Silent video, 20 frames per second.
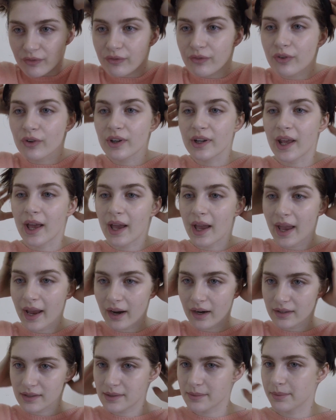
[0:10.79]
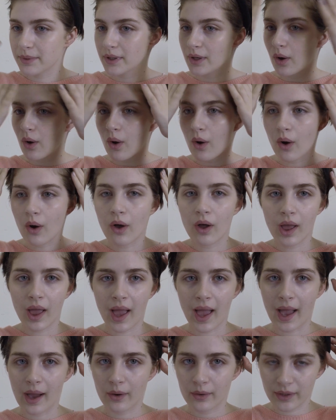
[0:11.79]
for the hair to be all
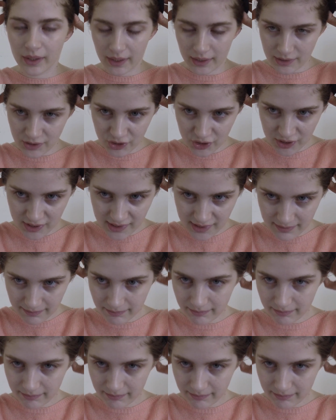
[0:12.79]
out and just